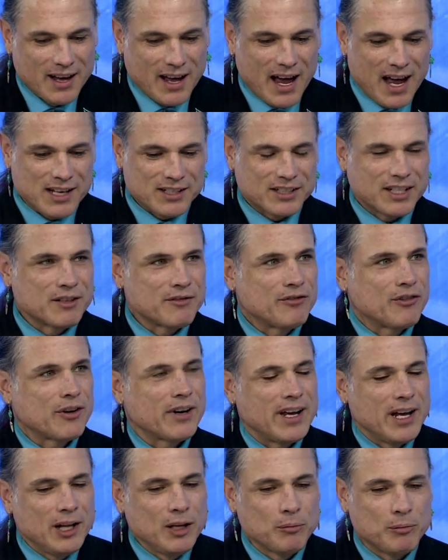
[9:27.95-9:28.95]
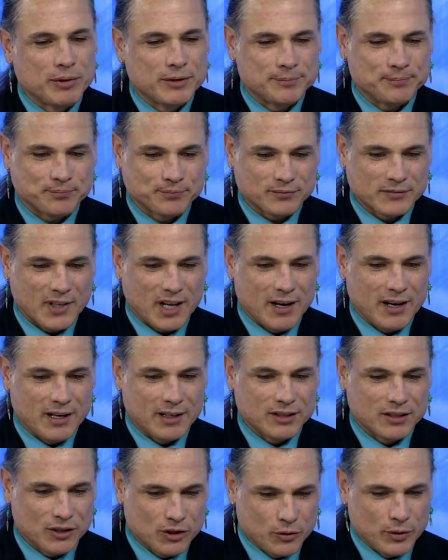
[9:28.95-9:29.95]
asking for help
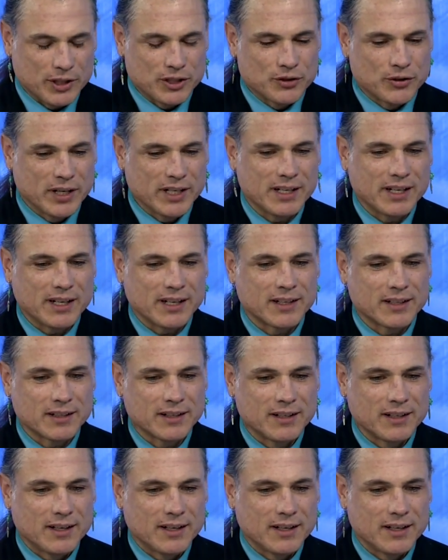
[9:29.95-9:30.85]
to quit drinking,